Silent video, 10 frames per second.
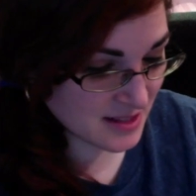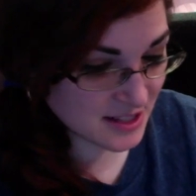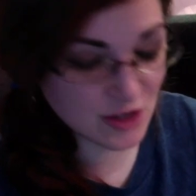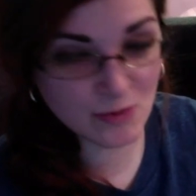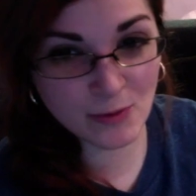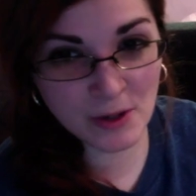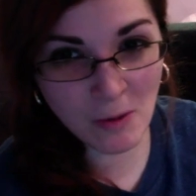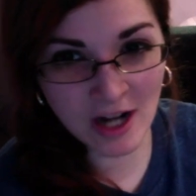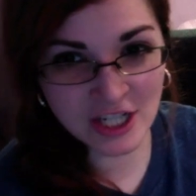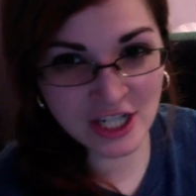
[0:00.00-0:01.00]
I just
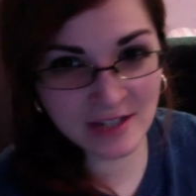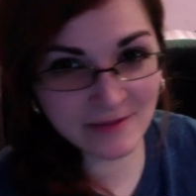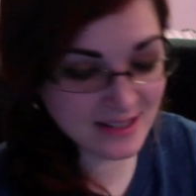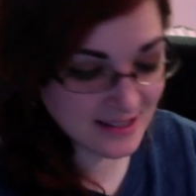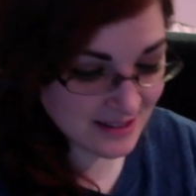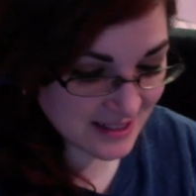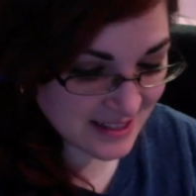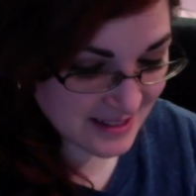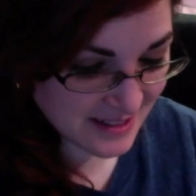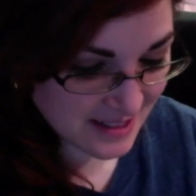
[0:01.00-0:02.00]
rewatched it
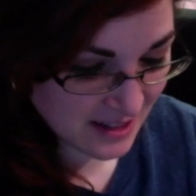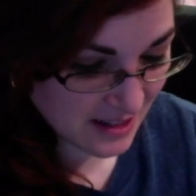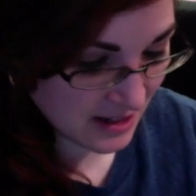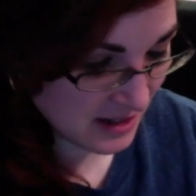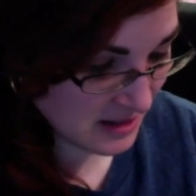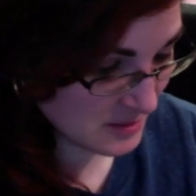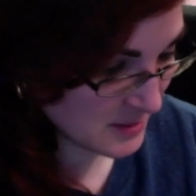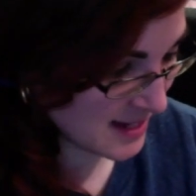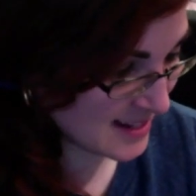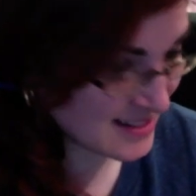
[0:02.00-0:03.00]
recently, um,
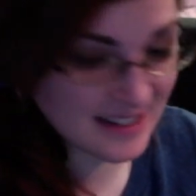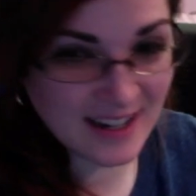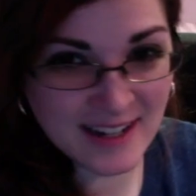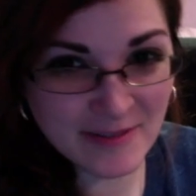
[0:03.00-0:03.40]
and I